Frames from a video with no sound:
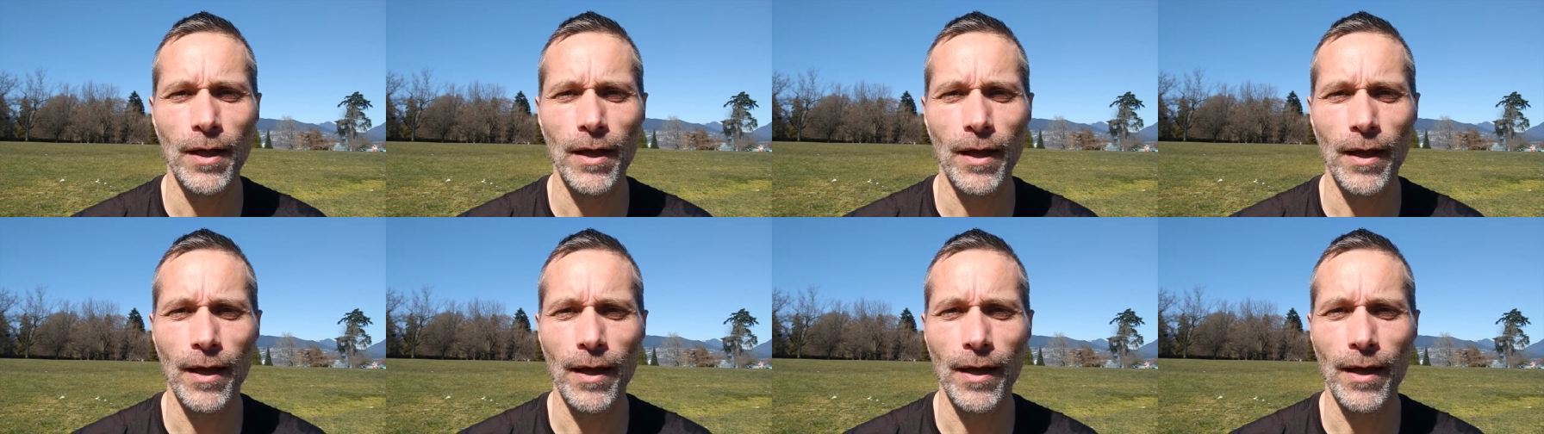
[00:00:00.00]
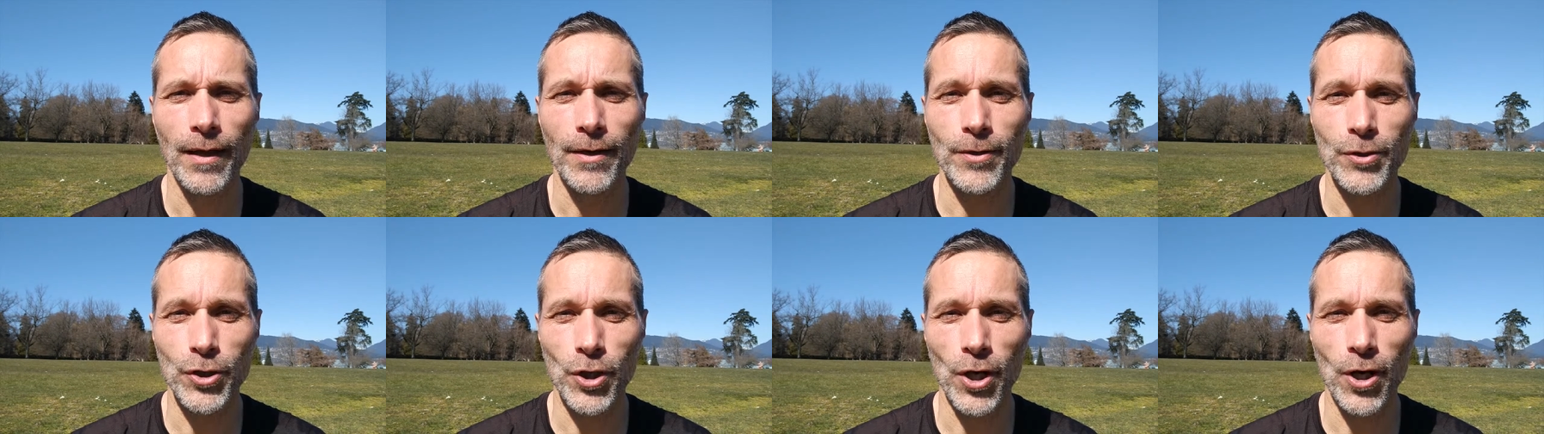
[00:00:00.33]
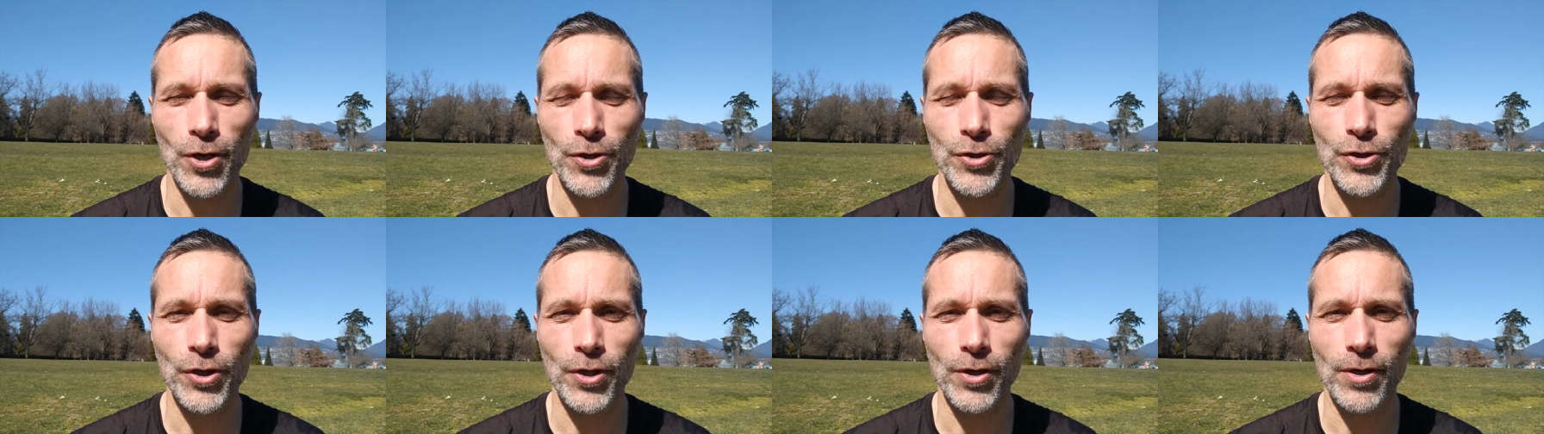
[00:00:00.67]
and
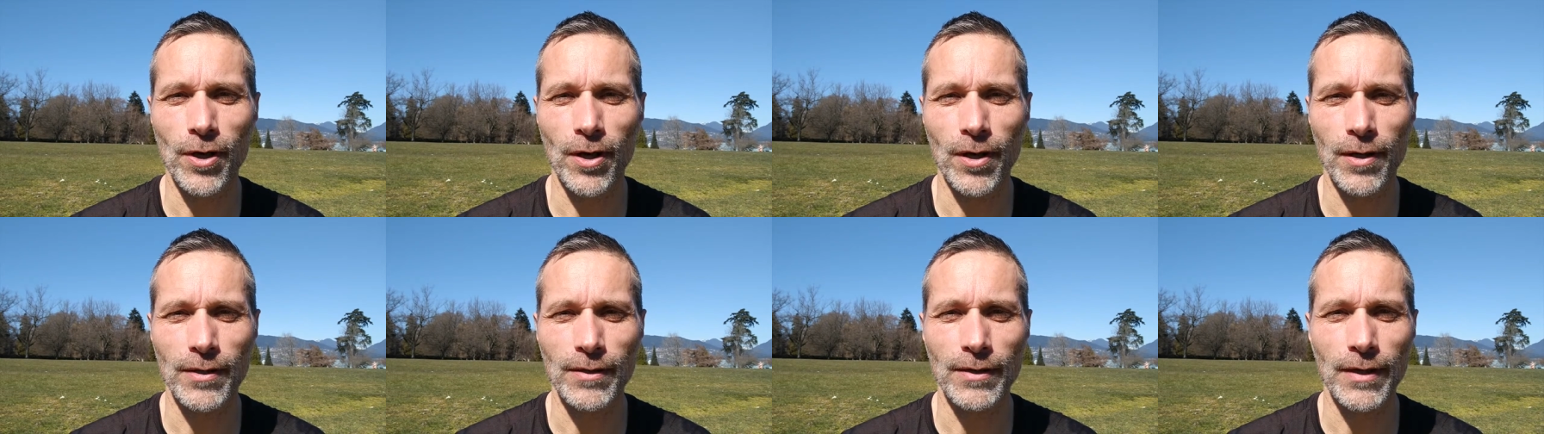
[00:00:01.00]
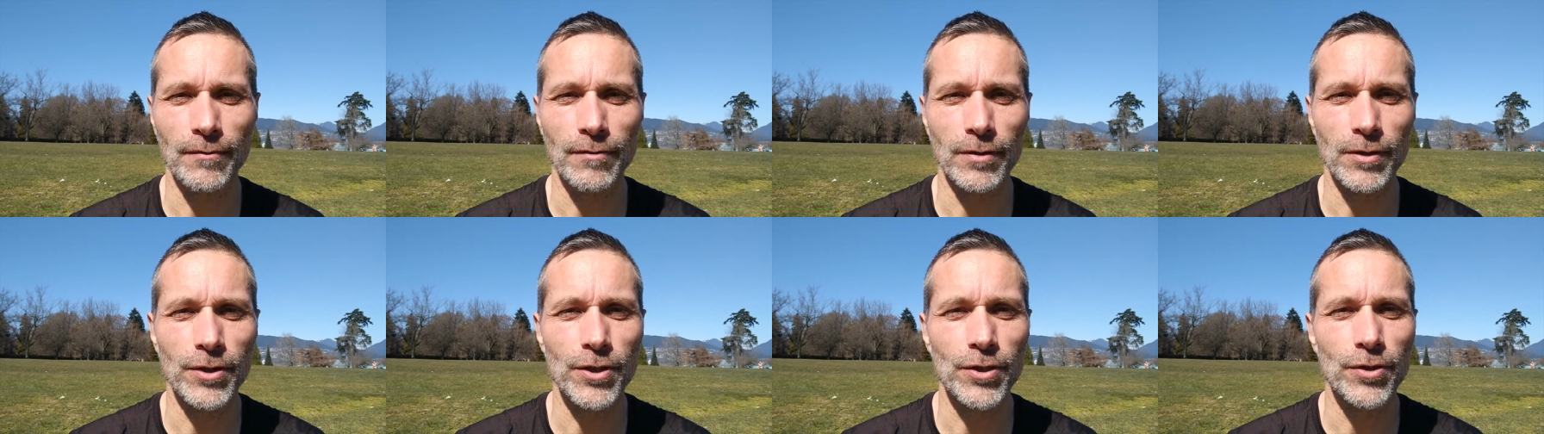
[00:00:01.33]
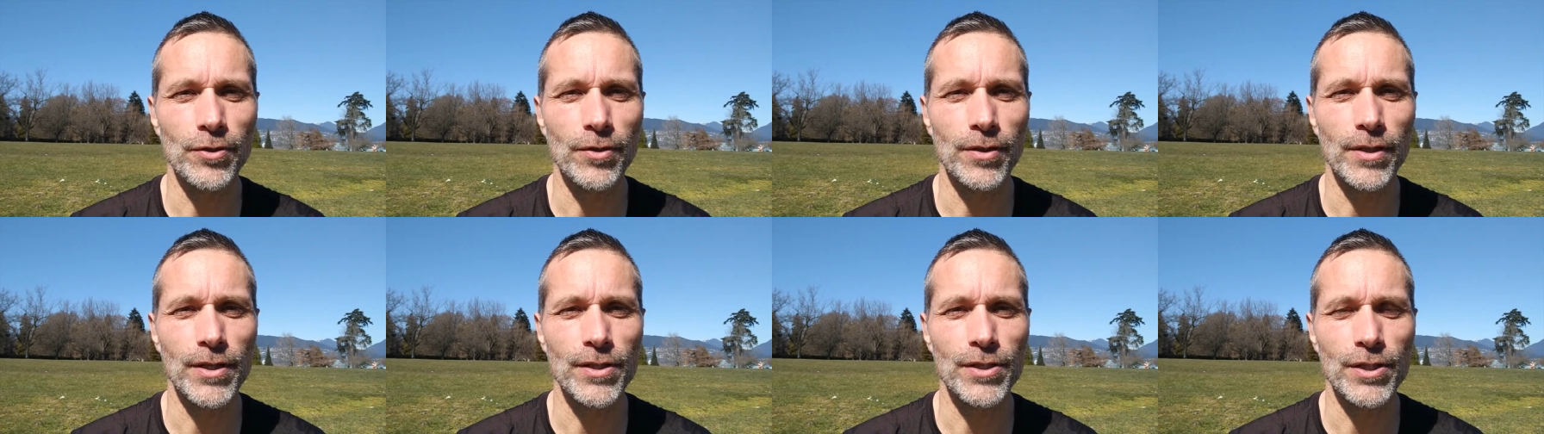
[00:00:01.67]
charge your car at level
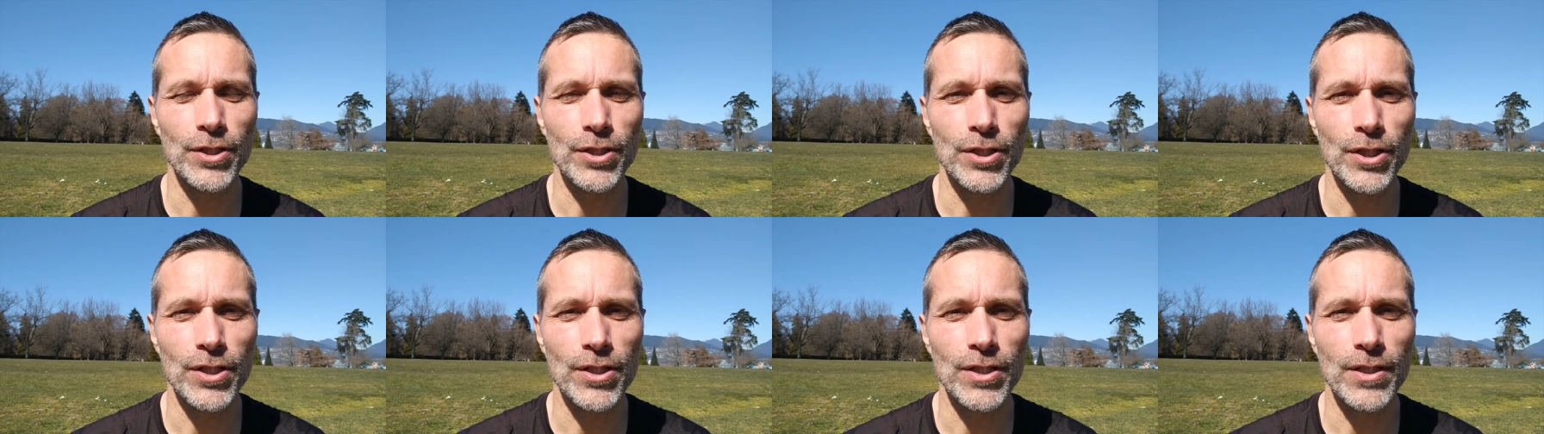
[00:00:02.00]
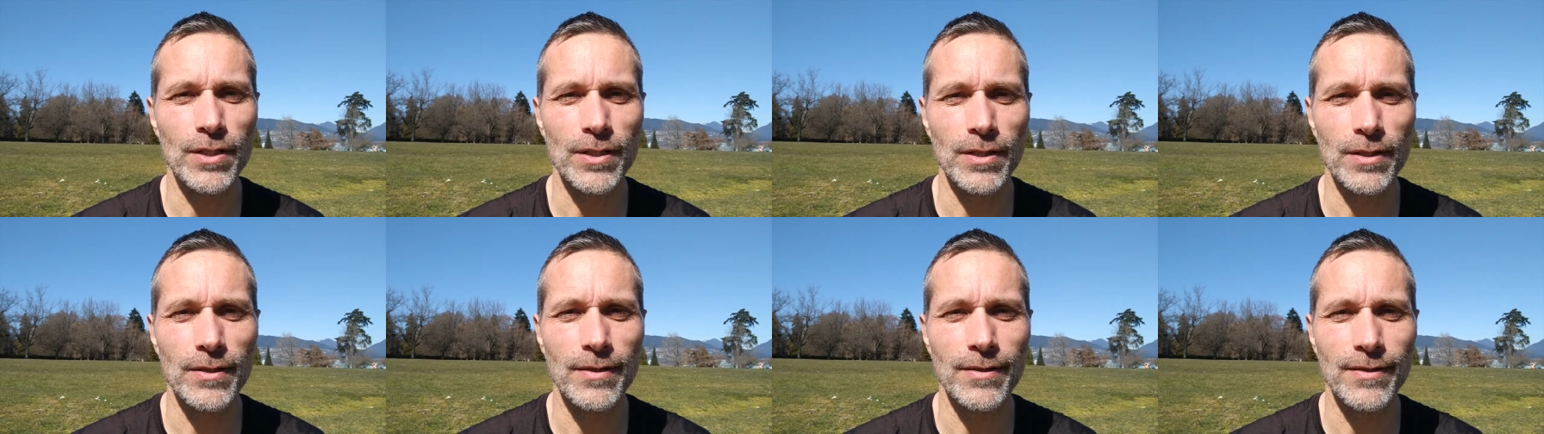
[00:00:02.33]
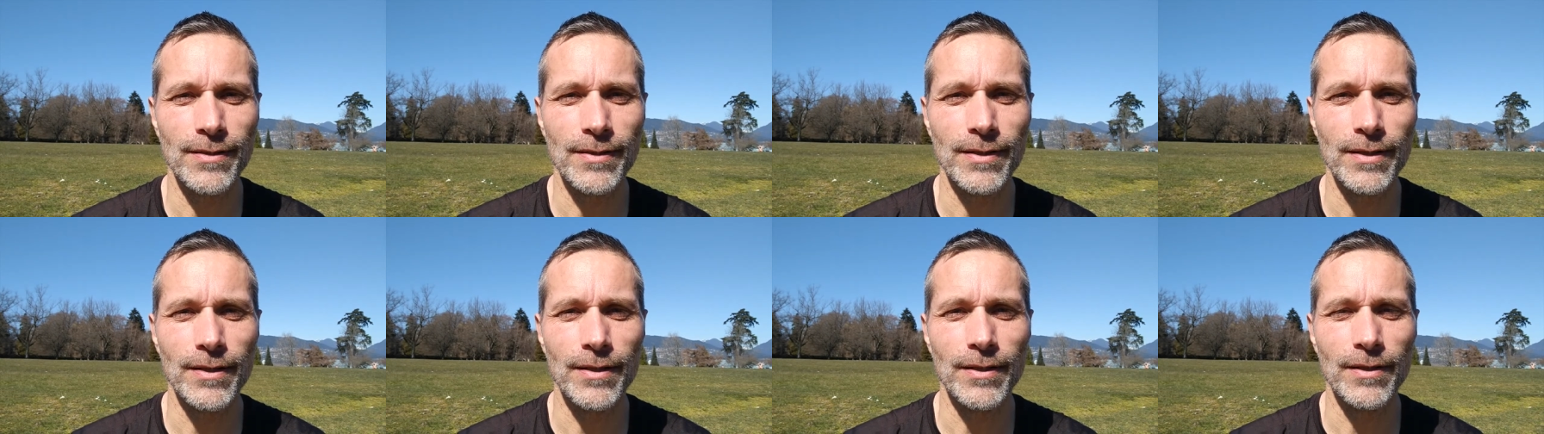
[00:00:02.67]
2, because you just
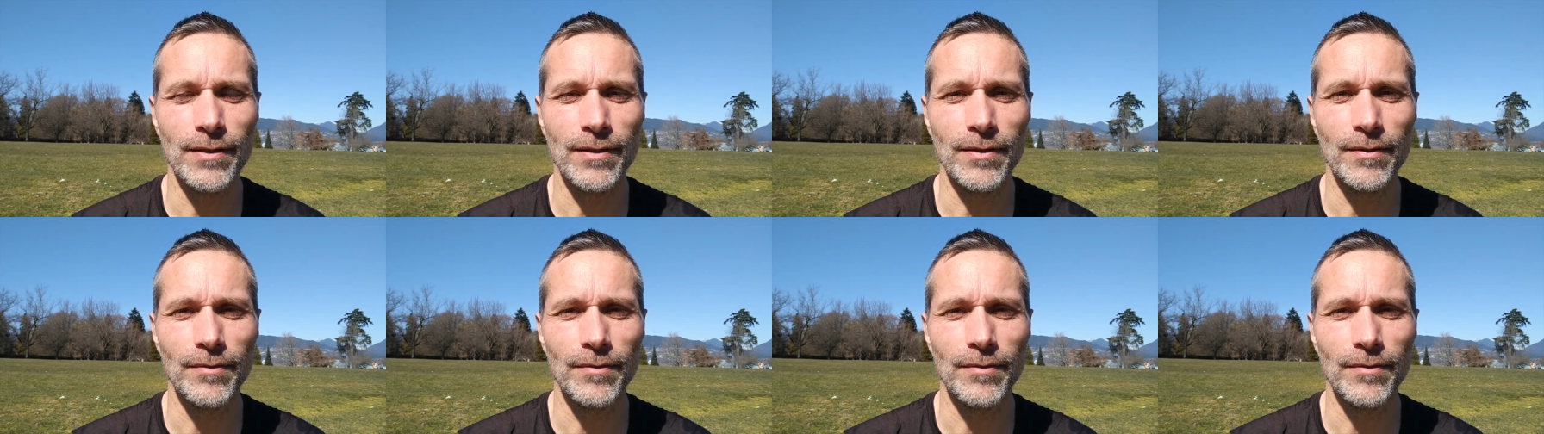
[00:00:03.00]
need,